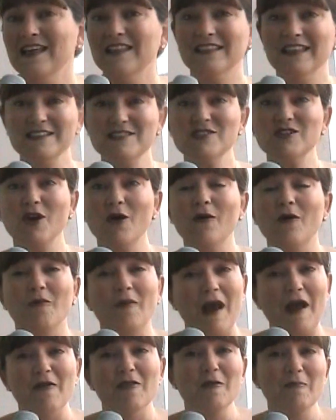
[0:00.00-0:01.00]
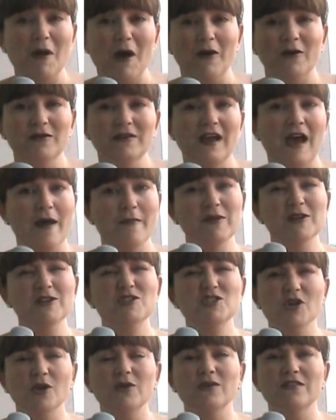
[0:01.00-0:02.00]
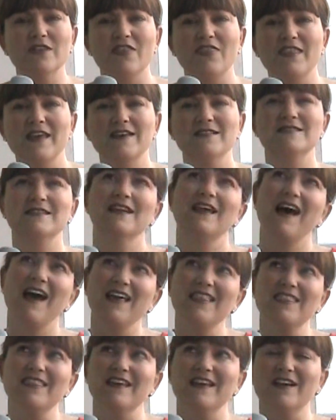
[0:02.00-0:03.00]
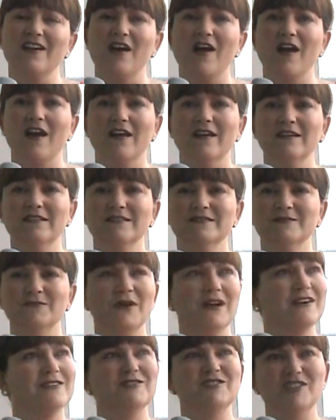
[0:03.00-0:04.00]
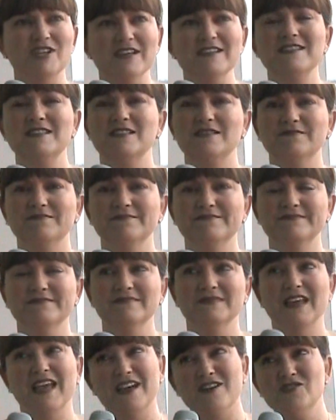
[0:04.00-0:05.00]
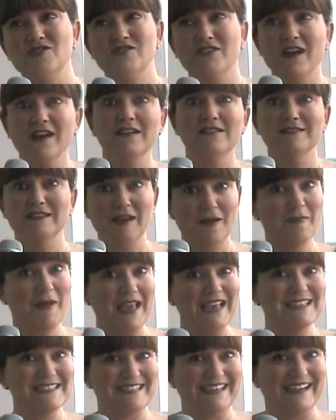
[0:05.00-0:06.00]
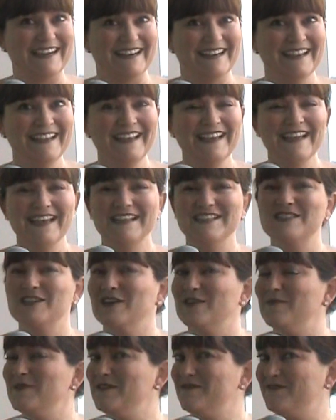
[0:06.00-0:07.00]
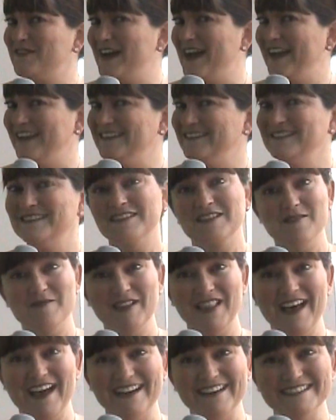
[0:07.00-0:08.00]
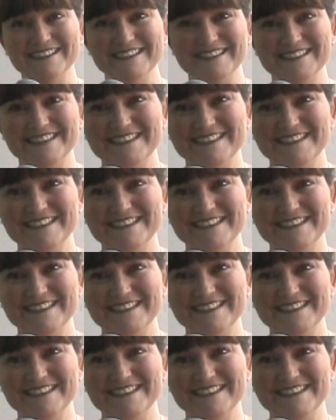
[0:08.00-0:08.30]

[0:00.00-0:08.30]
Let's go around the boat. I'm going to show you the things that I think are, well, just extra amazing. It's going to be fun. Come along.